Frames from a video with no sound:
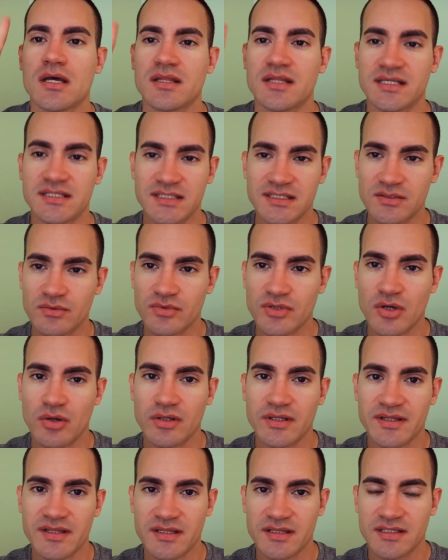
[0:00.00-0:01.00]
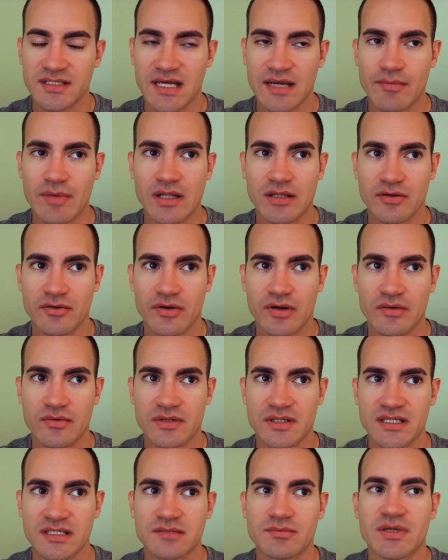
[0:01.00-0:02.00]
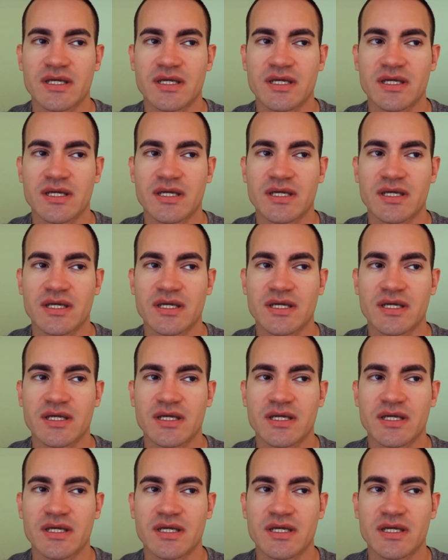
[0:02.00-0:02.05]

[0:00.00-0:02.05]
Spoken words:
this is the only time I'll agree with this,